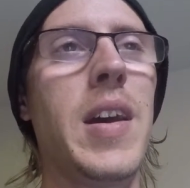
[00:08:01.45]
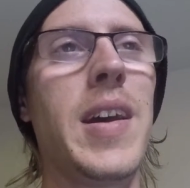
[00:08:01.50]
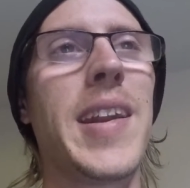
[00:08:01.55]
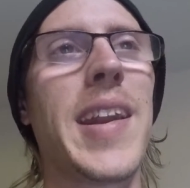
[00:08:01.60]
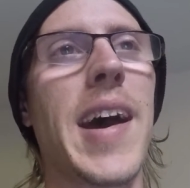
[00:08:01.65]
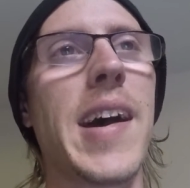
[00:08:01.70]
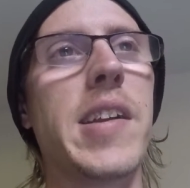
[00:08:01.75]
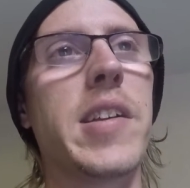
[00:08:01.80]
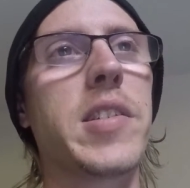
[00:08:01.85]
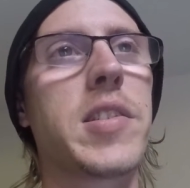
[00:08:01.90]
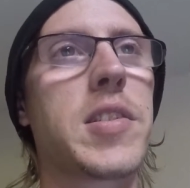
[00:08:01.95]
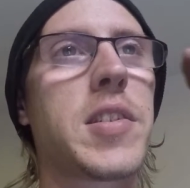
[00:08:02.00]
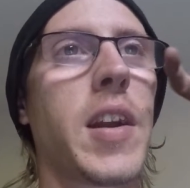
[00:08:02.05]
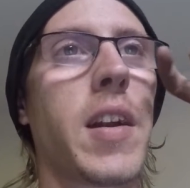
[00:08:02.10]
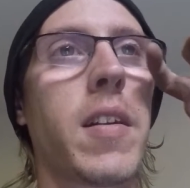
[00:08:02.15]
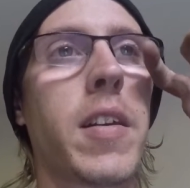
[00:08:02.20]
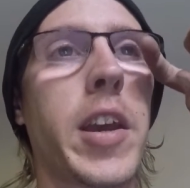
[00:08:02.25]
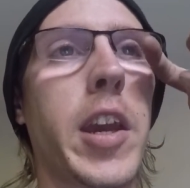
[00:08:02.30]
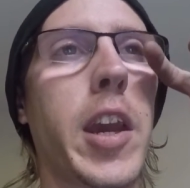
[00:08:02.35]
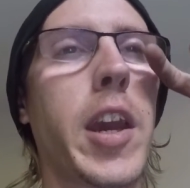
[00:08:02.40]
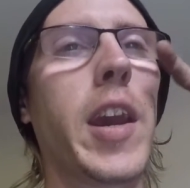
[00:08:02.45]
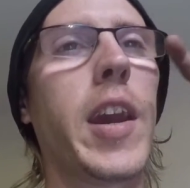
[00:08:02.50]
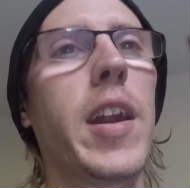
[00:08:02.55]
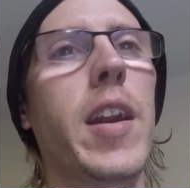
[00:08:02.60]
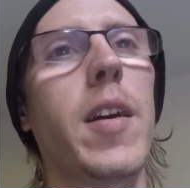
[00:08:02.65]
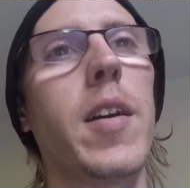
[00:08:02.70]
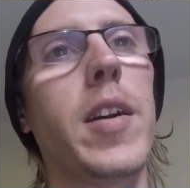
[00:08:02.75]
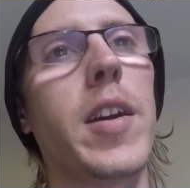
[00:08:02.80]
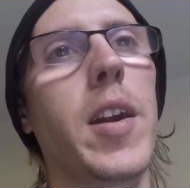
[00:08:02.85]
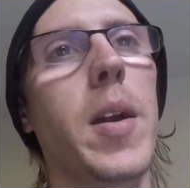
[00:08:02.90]
Not necessarily in
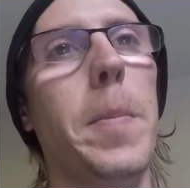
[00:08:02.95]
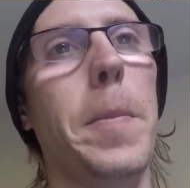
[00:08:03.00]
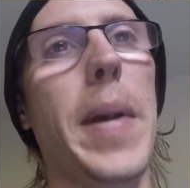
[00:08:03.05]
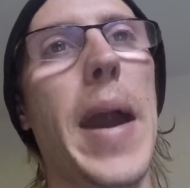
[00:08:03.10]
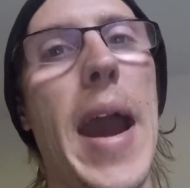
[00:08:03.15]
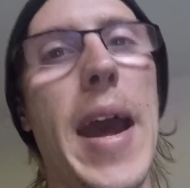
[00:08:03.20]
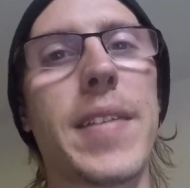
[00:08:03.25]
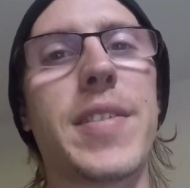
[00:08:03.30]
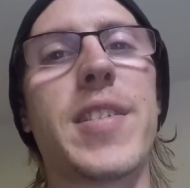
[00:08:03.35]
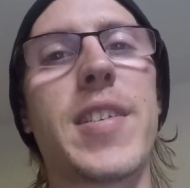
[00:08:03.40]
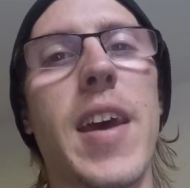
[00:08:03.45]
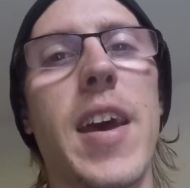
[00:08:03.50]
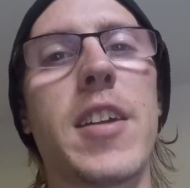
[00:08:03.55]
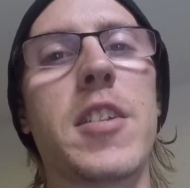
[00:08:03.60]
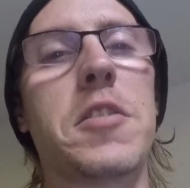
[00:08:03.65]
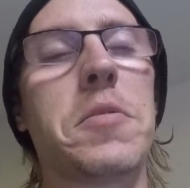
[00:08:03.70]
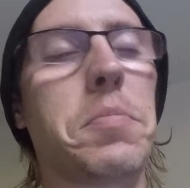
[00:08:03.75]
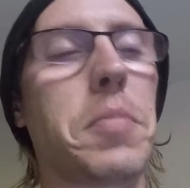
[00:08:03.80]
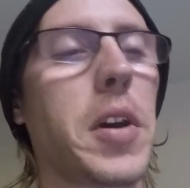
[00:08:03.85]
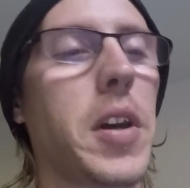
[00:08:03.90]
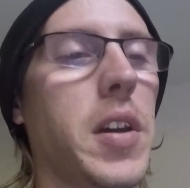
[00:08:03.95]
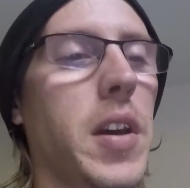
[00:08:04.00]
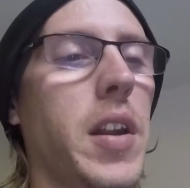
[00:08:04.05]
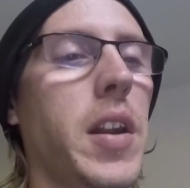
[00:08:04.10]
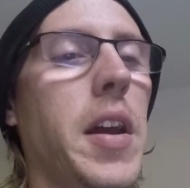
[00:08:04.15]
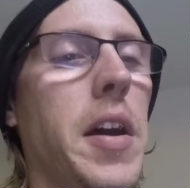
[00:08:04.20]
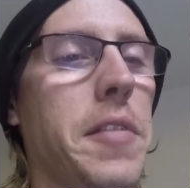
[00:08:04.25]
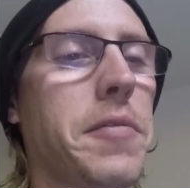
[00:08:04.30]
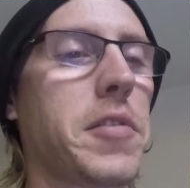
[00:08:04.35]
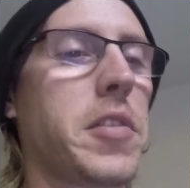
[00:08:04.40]
a bad sense, but
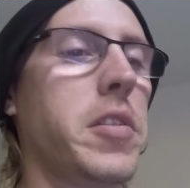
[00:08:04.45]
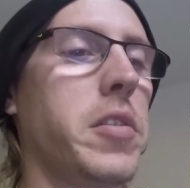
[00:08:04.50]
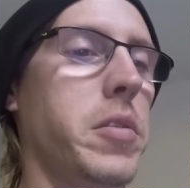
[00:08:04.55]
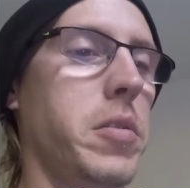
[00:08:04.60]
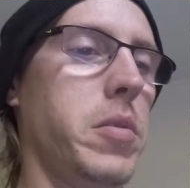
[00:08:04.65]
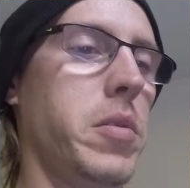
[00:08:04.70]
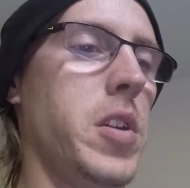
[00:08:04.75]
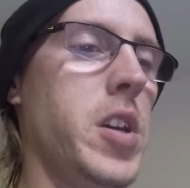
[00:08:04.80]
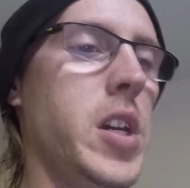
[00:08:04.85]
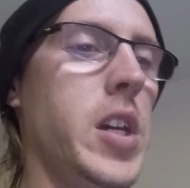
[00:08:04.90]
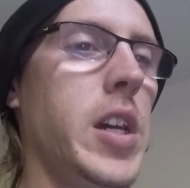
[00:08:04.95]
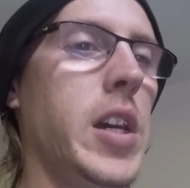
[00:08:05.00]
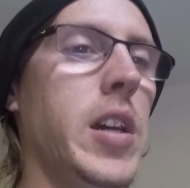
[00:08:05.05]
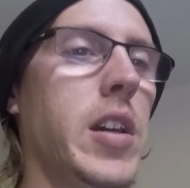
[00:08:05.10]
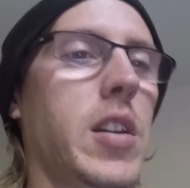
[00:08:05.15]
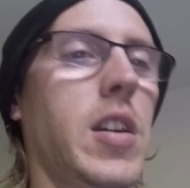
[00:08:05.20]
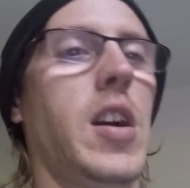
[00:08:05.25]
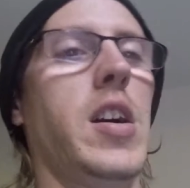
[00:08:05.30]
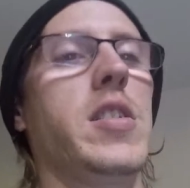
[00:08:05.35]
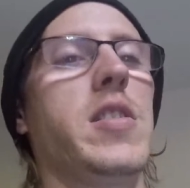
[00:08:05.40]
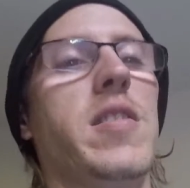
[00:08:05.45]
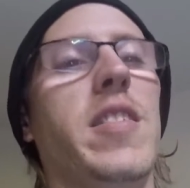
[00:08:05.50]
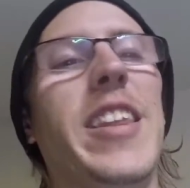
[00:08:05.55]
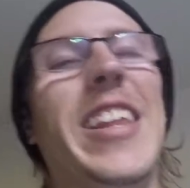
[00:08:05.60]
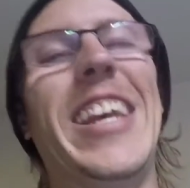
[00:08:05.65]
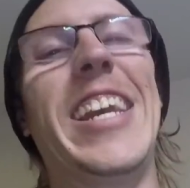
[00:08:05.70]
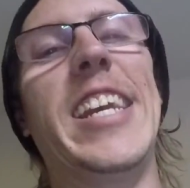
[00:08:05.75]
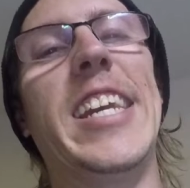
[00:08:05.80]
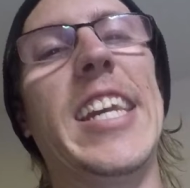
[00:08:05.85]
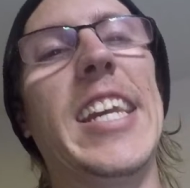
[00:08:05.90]
enough to cause
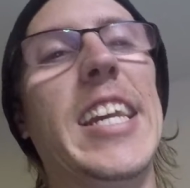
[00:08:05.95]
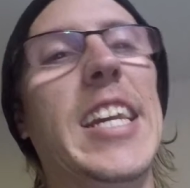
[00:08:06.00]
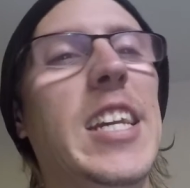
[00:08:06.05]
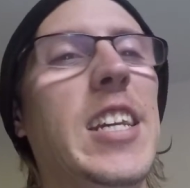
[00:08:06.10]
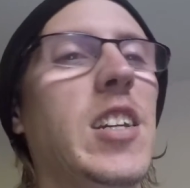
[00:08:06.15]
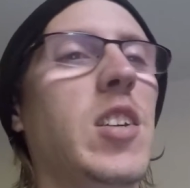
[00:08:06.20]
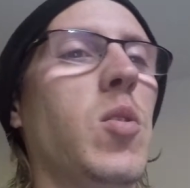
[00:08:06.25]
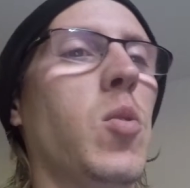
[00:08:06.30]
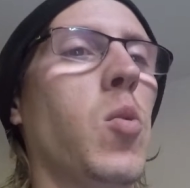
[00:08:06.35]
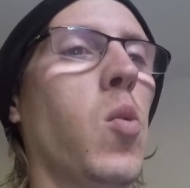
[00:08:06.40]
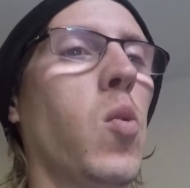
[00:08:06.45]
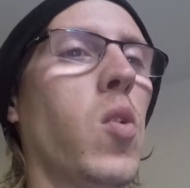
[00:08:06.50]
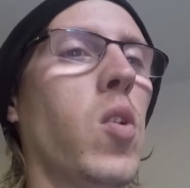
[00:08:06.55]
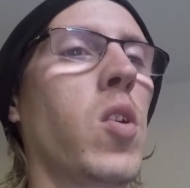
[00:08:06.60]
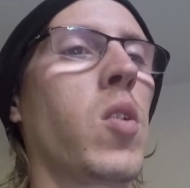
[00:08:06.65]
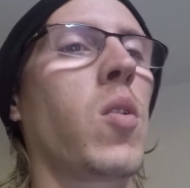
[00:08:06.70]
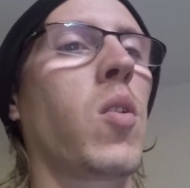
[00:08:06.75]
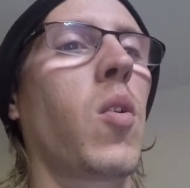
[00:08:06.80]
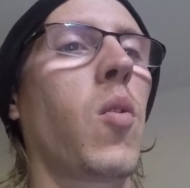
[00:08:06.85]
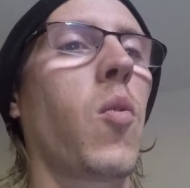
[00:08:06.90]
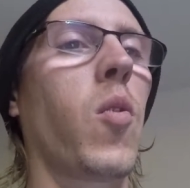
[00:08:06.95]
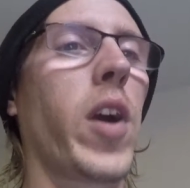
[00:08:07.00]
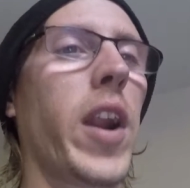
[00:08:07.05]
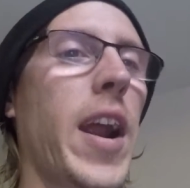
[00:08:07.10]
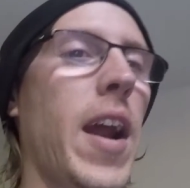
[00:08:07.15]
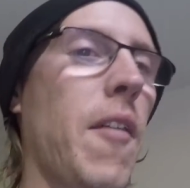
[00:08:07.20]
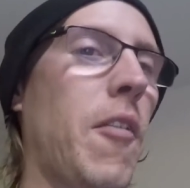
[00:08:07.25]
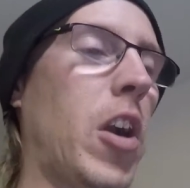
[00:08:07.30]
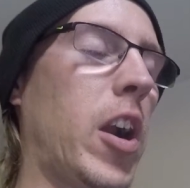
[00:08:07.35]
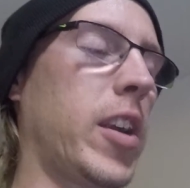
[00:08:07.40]
leaking or
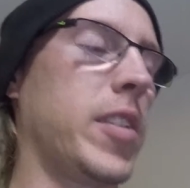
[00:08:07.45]
whatever.